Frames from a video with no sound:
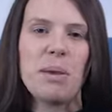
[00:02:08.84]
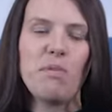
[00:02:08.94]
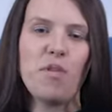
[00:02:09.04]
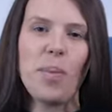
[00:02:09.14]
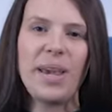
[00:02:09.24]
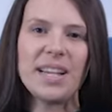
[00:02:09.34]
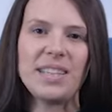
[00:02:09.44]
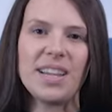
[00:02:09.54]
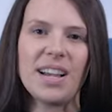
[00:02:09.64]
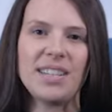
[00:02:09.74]
Before we get
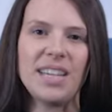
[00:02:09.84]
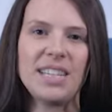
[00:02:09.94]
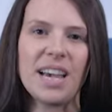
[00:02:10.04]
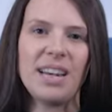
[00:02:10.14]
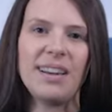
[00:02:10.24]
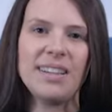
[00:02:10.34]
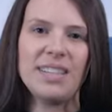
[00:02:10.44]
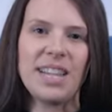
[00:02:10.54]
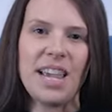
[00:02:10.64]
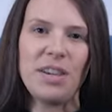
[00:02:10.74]
started, I'd like
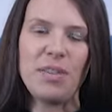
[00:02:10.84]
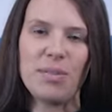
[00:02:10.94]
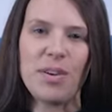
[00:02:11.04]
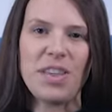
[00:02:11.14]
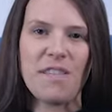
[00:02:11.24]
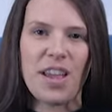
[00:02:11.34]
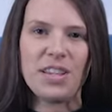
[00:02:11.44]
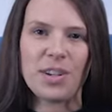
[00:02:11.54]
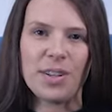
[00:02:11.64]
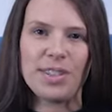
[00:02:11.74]
to take you through the
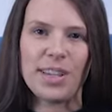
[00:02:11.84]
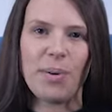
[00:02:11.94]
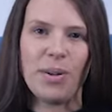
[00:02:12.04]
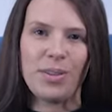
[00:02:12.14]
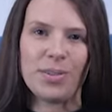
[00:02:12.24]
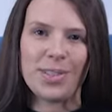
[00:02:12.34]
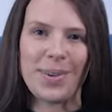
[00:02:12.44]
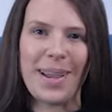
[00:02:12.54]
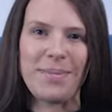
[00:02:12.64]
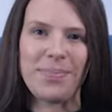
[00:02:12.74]
event console on your
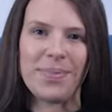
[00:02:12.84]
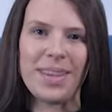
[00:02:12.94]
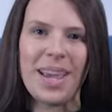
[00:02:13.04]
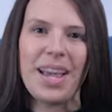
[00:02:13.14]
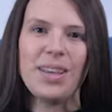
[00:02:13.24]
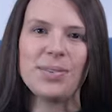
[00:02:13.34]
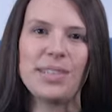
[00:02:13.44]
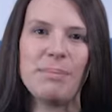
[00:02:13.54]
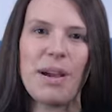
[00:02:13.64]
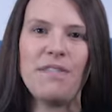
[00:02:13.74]
screen. You'll
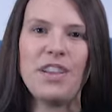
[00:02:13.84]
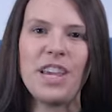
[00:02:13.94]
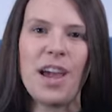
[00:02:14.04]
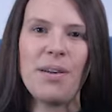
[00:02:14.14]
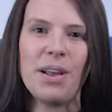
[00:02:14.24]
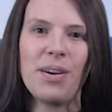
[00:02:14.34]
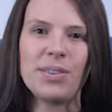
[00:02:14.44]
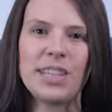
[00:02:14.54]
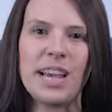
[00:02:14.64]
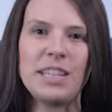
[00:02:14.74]
see my video
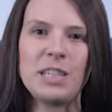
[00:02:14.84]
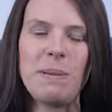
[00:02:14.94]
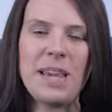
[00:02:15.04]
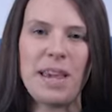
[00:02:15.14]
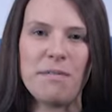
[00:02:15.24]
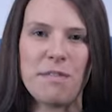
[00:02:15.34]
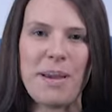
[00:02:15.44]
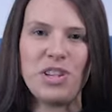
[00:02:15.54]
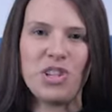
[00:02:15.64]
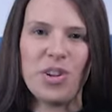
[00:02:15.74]
alongside the speaker
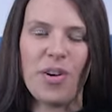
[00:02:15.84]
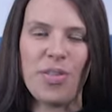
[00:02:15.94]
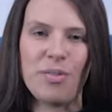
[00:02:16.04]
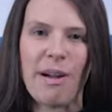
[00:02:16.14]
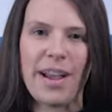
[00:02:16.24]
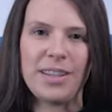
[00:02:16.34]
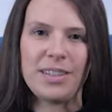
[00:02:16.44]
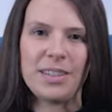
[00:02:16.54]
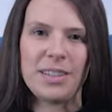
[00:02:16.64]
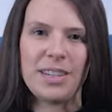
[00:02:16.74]
information on the
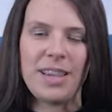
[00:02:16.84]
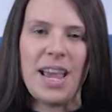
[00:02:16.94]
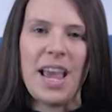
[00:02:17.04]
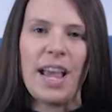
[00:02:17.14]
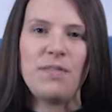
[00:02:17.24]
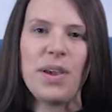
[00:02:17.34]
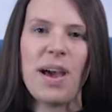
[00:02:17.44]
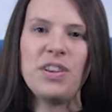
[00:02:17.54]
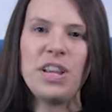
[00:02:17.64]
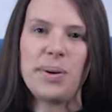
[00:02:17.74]
right. If you
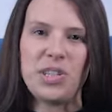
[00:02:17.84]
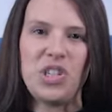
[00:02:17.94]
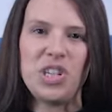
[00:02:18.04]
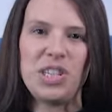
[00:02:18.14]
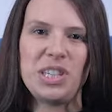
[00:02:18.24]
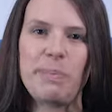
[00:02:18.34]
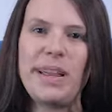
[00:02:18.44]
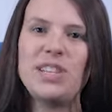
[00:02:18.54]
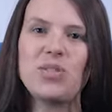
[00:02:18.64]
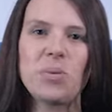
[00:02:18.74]
have any questions,
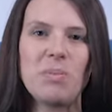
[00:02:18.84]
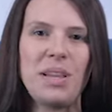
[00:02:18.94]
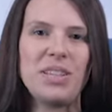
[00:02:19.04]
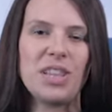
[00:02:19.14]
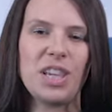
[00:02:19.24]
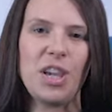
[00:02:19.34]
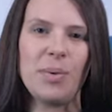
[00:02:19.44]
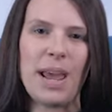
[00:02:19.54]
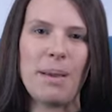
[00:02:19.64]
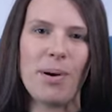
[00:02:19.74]
please drop them into the
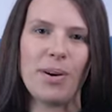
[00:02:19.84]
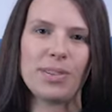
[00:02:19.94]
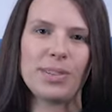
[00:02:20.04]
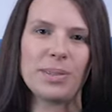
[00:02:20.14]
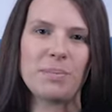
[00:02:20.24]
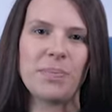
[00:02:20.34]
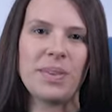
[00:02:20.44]
Q and A box.